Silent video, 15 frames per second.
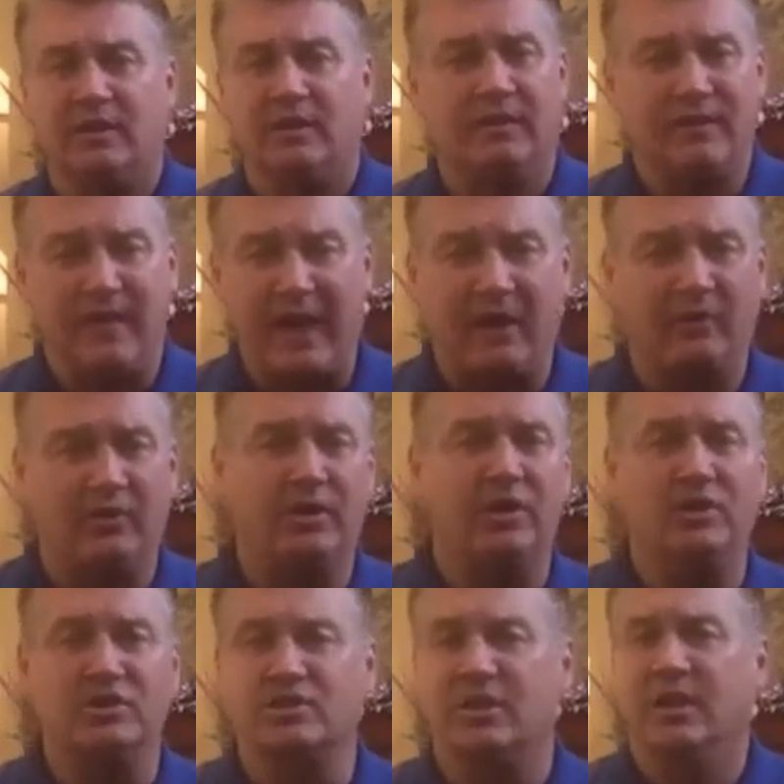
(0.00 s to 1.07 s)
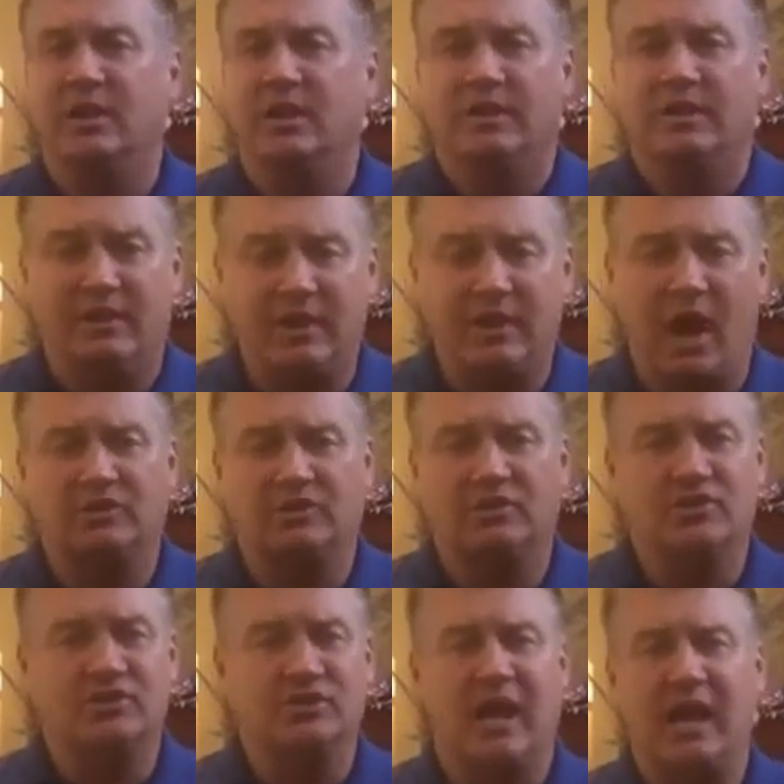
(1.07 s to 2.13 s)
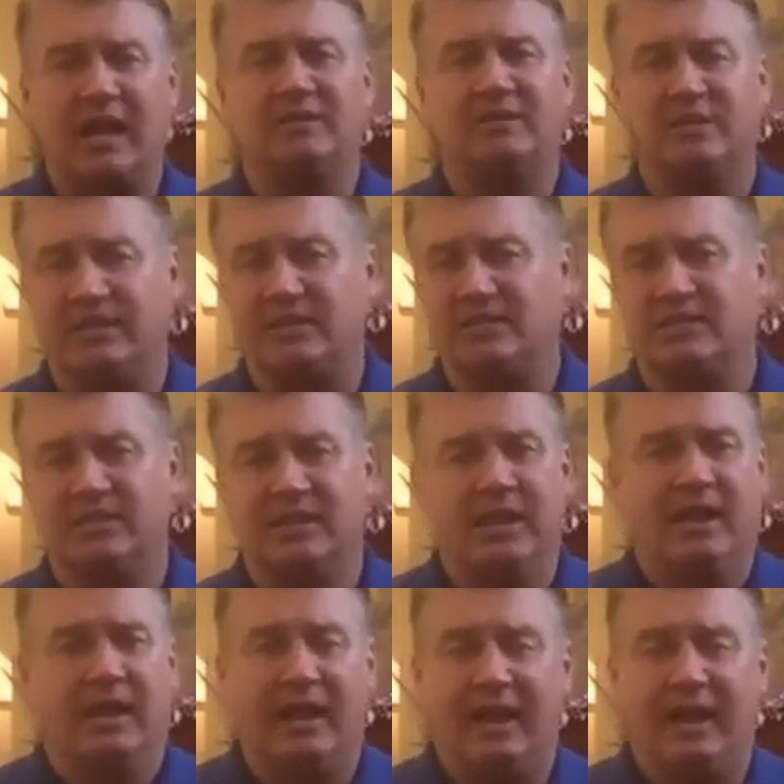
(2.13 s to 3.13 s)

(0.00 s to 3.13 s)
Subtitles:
The founders, the doctors, scientists,